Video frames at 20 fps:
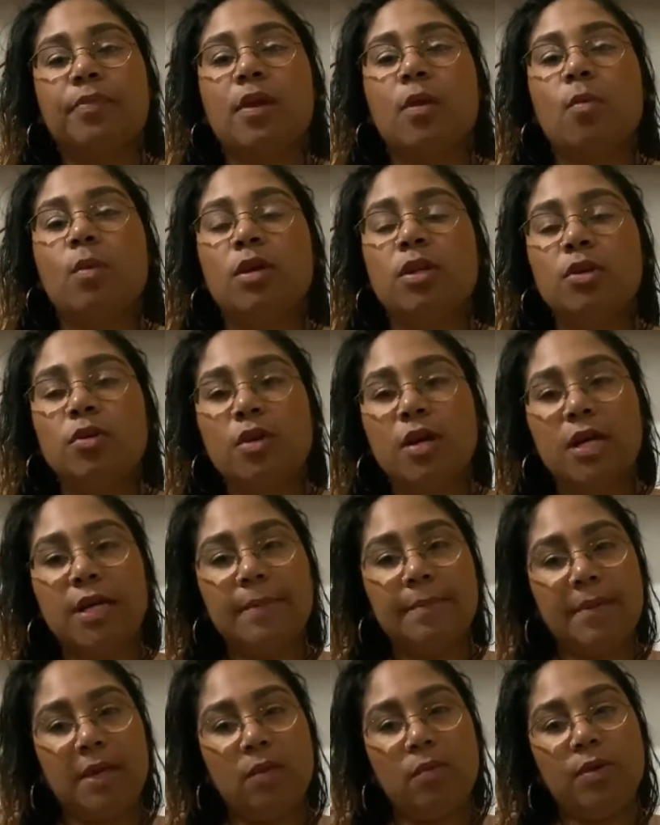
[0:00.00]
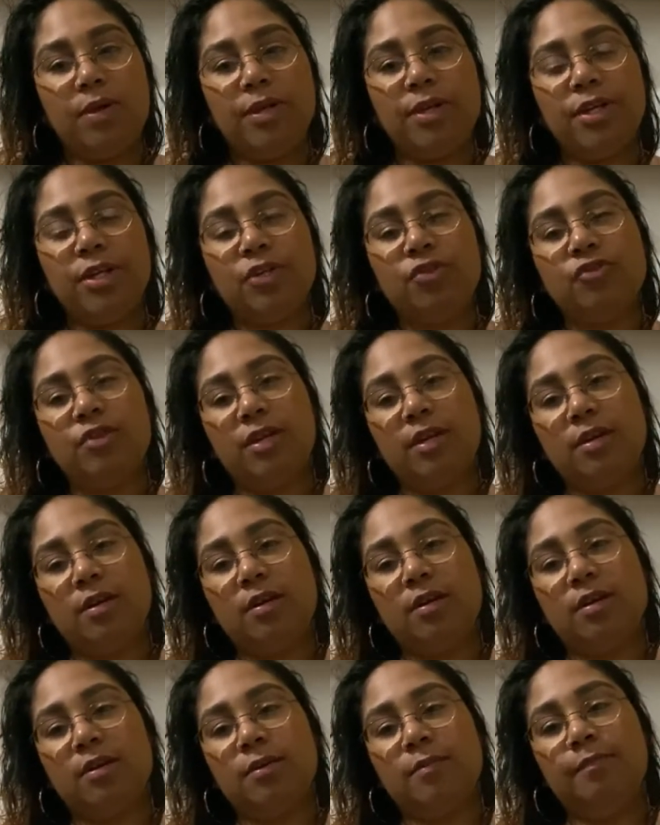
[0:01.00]
What are you gonna make? What are you gonna drink,
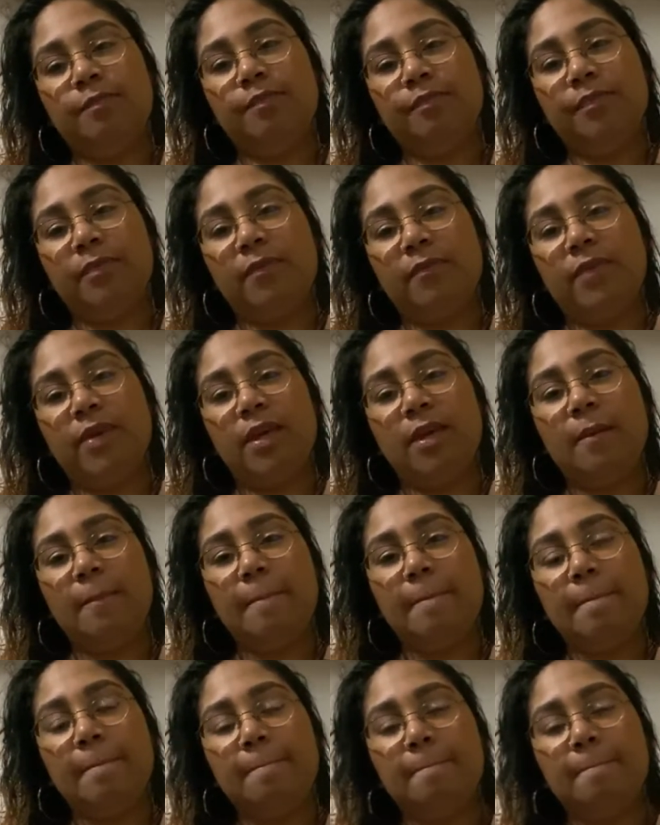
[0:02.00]
V?